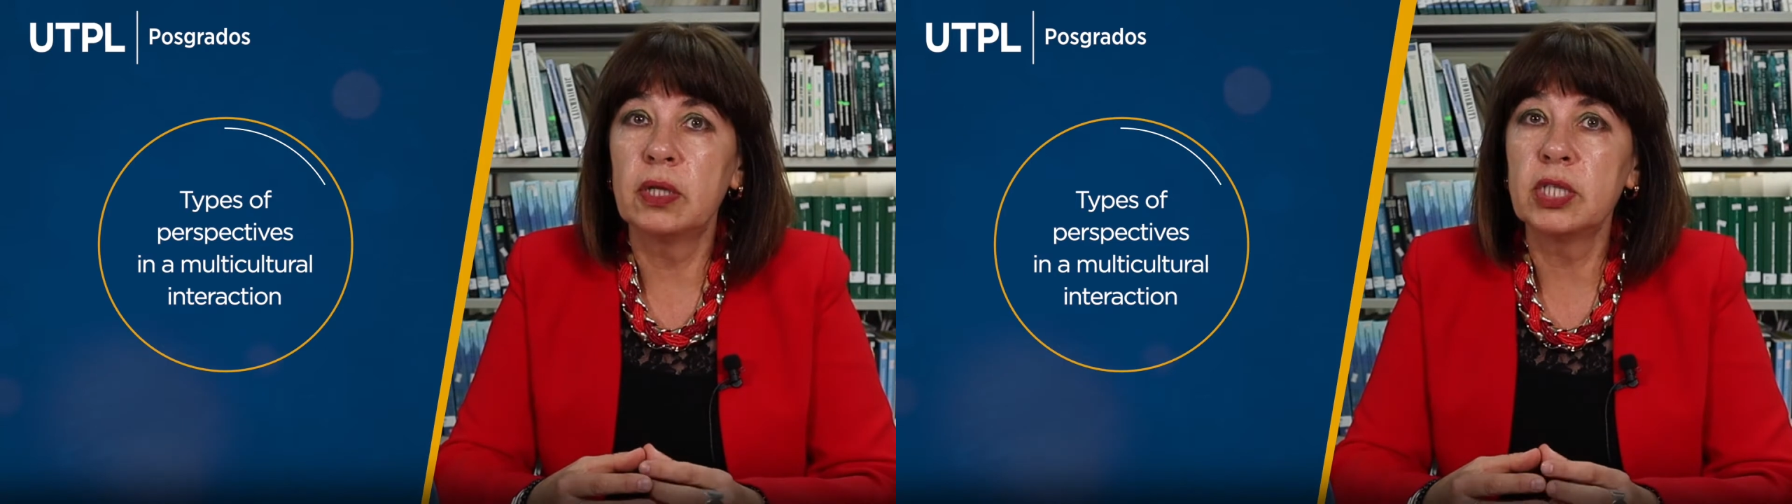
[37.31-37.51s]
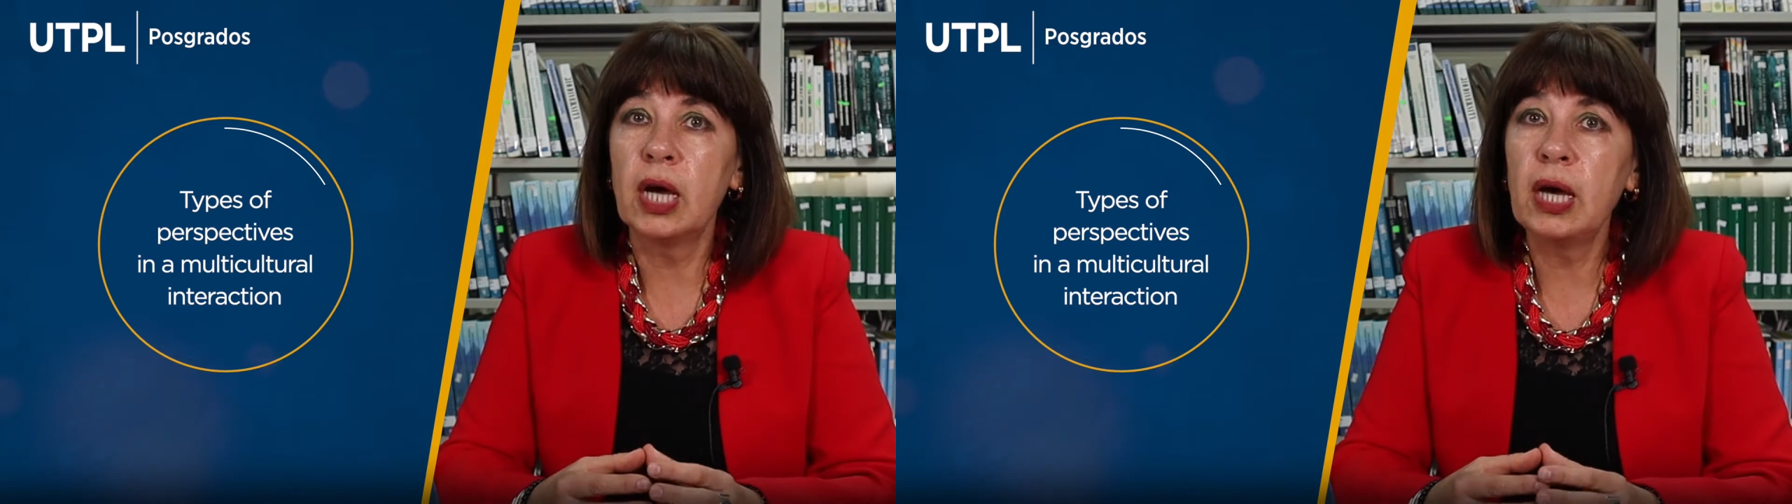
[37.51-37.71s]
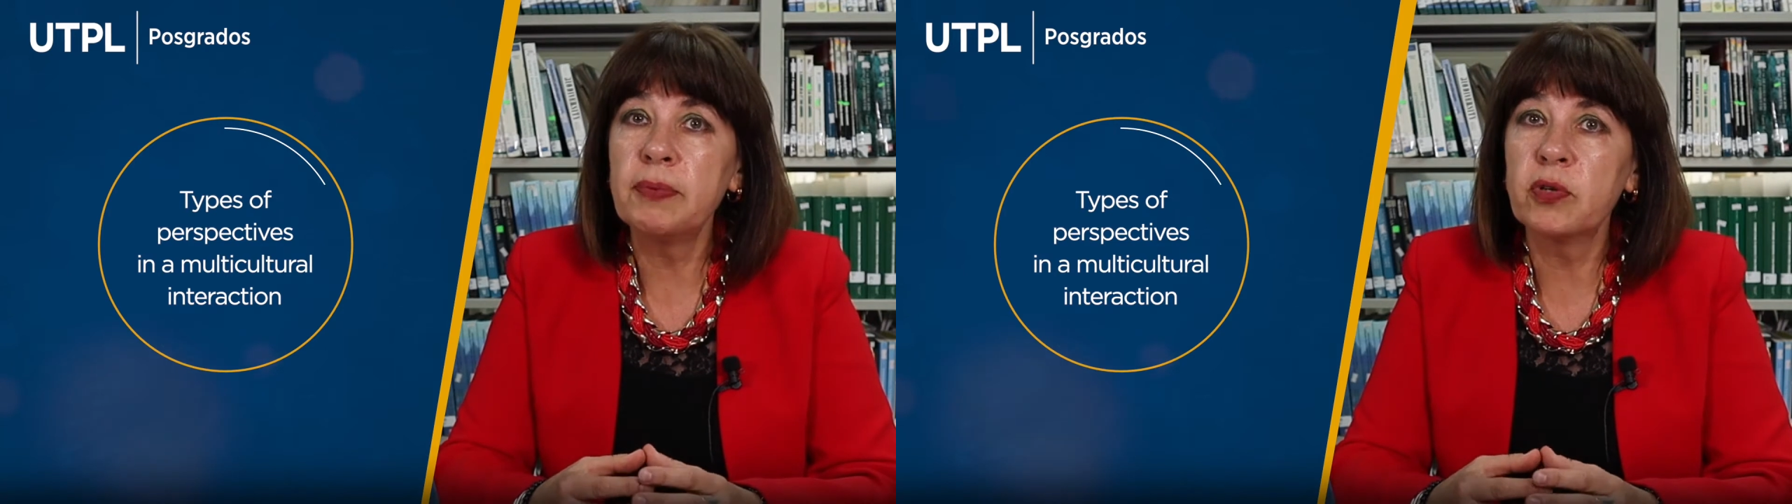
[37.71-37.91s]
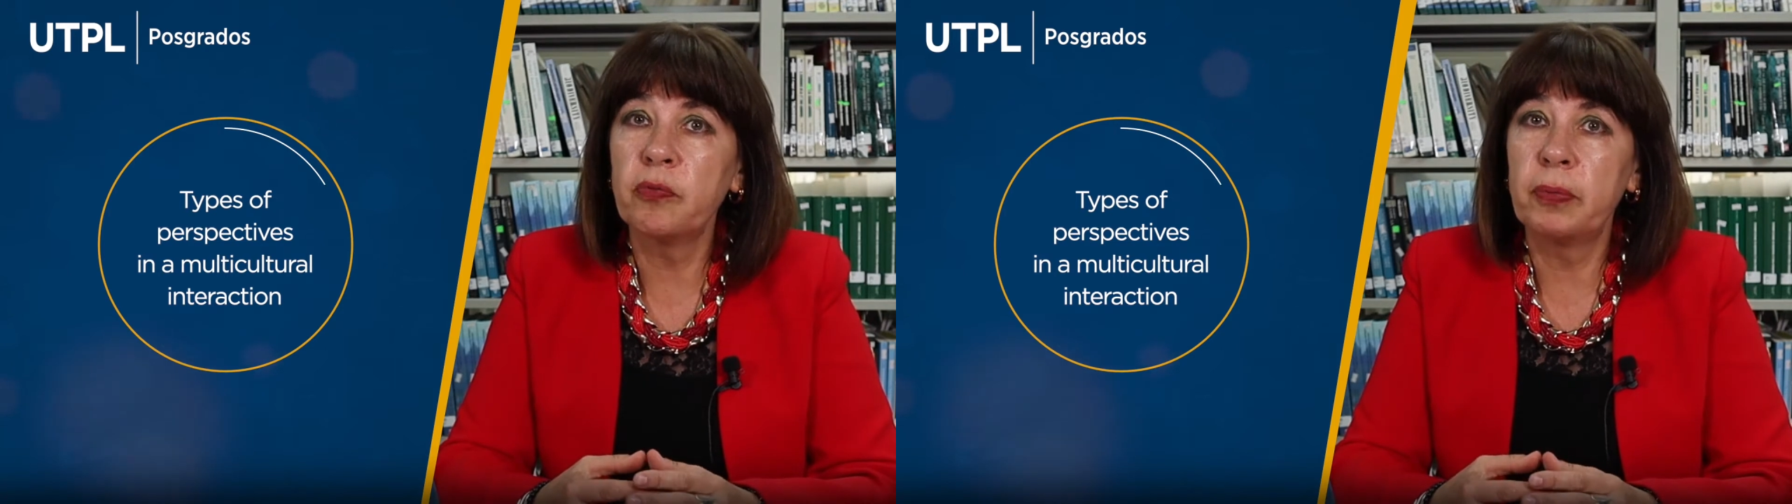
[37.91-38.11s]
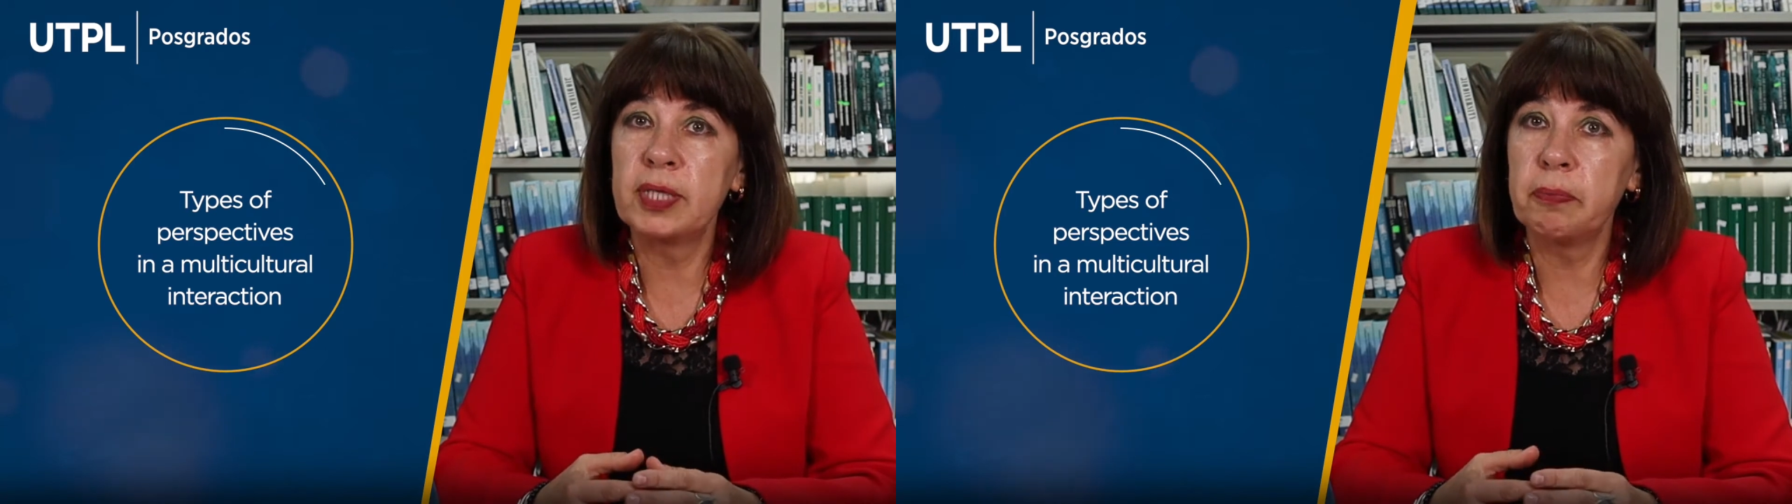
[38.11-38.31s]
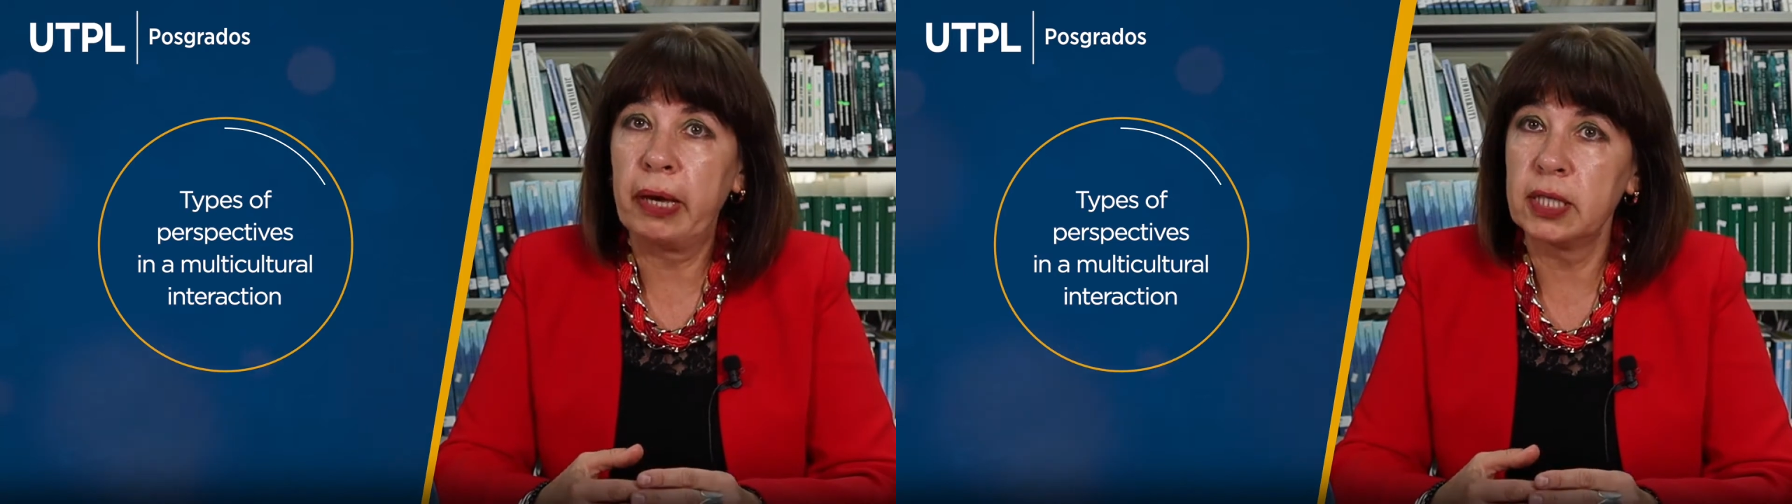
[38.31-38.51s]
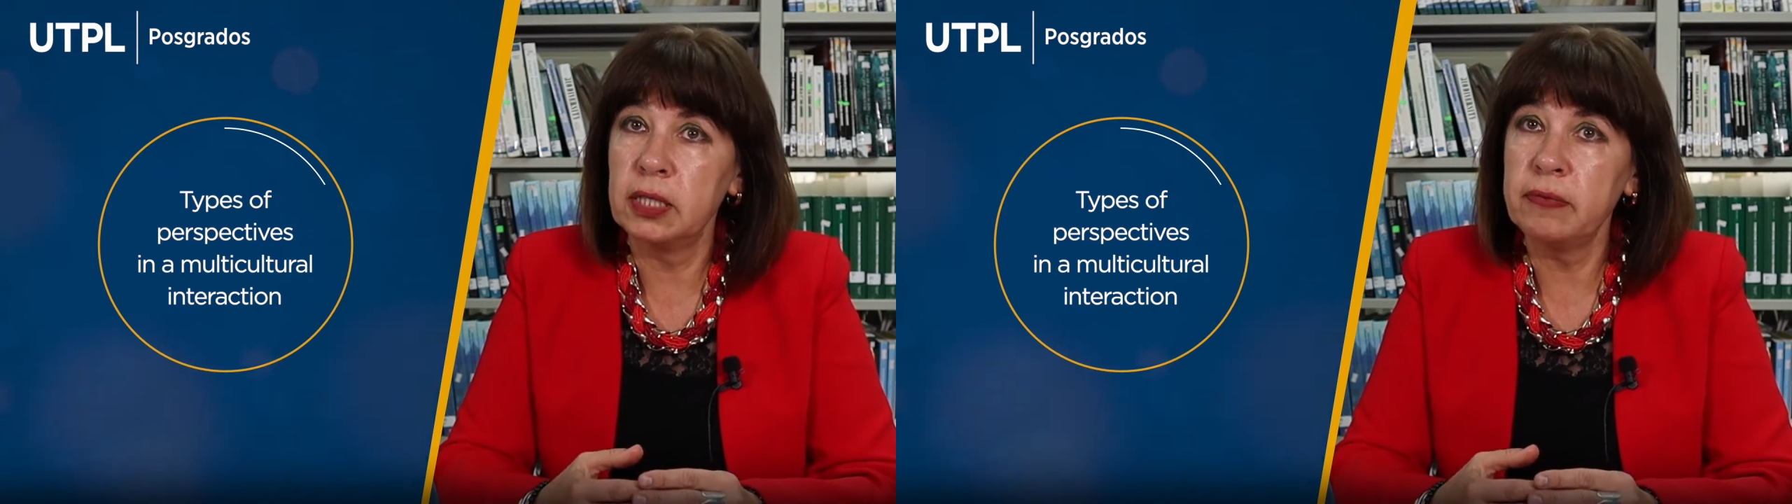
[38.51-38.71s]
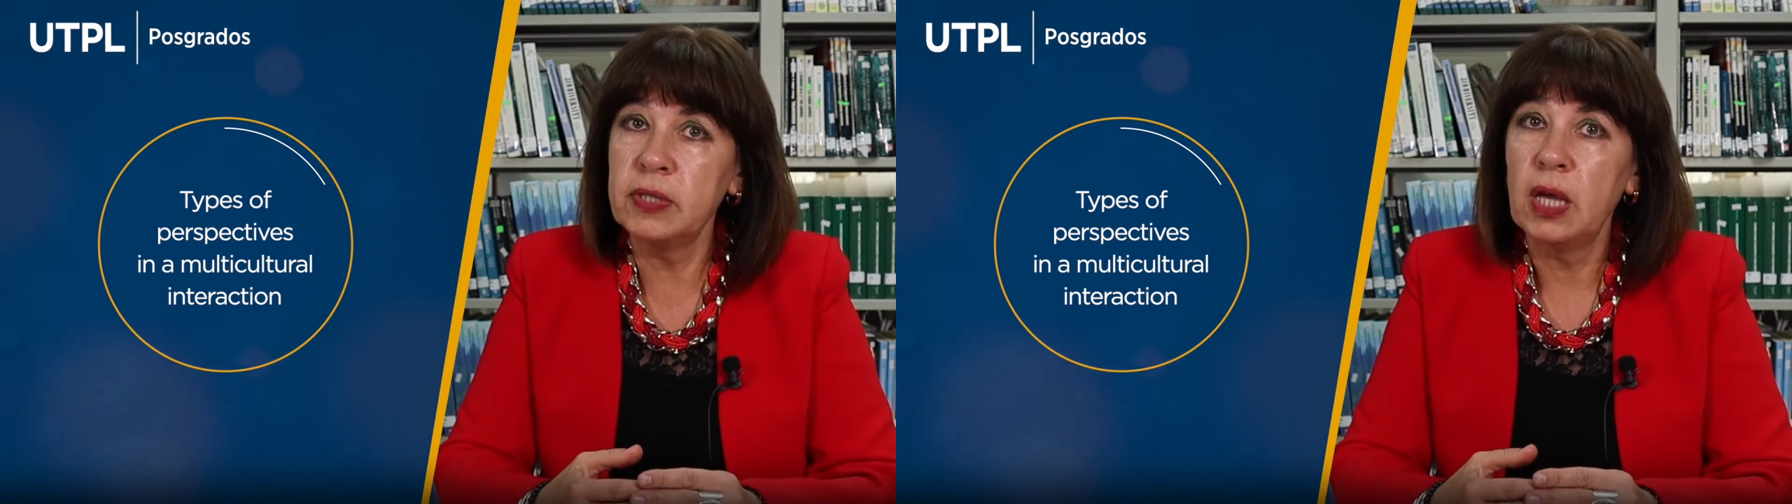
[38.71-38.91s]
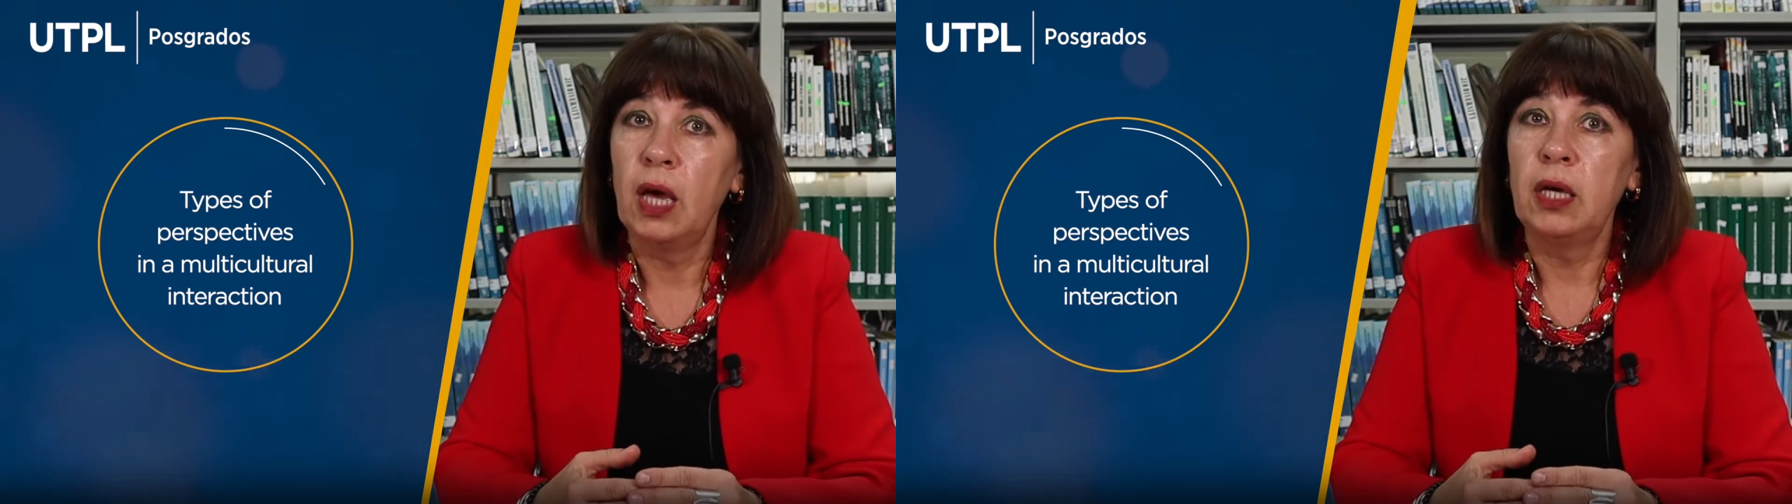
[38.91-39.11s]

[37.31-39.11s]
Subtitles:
the types of perspectives